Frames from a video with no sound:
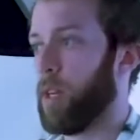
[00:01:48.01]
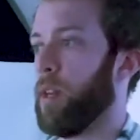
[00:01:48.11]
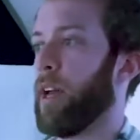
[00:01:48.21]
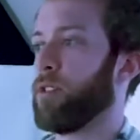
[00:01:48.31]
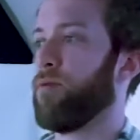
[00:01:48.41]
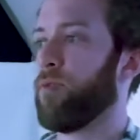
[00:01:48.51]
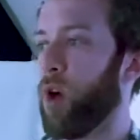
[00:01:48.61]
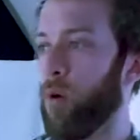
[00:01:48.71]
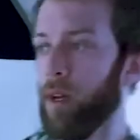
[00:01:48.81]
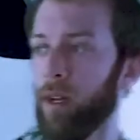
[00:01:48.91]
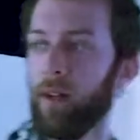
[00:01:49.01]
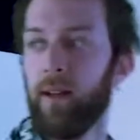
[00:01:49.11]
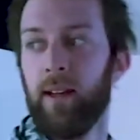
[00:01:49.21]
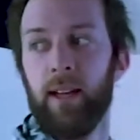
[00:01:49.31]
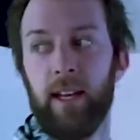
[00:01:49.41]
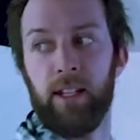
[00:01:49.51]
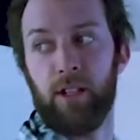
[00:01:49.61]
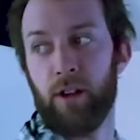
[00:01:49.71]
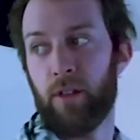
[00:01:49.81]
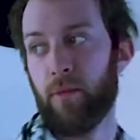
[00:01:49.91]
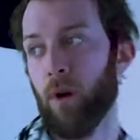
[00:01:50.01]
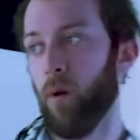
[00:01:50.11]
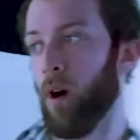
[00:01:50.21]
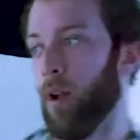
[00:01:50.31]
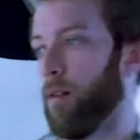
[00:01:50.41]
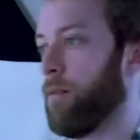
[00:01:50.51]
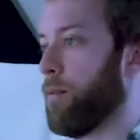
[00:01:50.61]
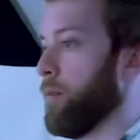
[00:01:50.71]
Nice and flowy, easy to throw on.